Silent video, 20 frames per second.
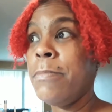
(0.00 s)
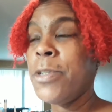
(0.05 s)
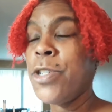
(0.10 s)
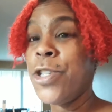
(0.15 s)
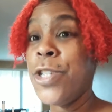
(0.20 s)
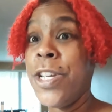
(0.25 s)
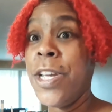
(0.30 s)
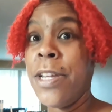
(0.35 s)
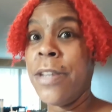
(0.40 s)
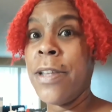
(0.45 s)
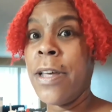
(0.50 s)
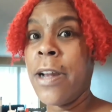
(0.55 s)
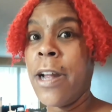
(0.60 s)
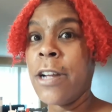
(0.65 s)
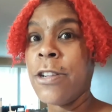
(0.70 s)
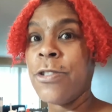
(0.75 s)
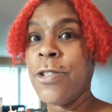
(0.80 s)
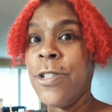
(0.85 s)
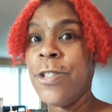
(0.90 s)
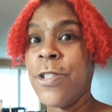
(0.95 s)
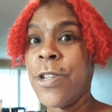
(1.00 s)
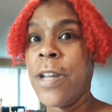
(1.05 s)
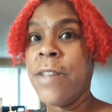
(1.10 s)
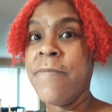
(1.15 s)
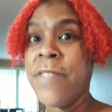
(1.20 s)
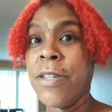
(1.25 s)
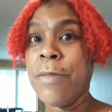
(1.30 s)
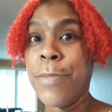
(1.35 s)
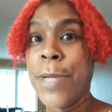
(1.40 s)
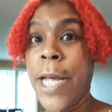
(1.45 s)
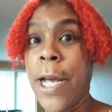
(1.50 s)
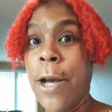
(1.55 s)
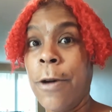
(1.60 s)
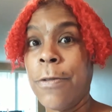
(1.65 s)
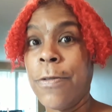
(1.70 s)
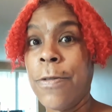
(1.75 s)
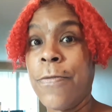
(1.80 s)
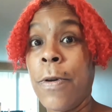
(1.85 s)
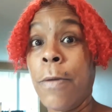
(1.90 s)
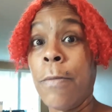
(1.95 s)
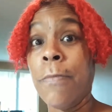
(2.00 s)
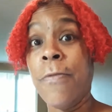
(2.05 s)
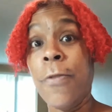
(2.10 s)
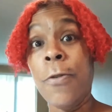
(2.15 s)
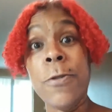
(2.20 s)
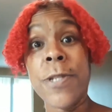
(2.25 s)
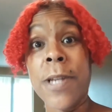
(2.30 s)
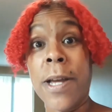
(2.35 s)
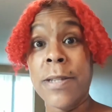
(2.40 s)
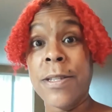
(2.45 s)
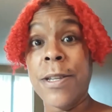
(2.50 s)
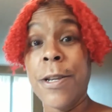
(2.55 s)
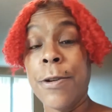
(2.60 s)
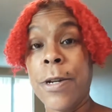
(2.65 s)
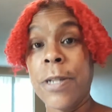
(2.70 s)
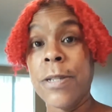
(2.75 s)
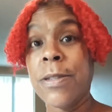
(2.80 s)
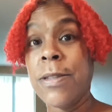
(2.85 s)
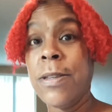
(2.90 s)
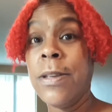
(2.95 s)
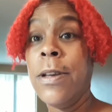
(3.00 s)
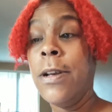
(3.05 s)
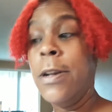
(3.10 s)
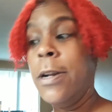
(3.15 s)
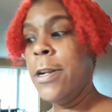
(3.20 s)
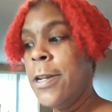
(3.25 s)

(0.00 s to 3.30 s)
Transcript: machine that actually shaves them down from full-size carrots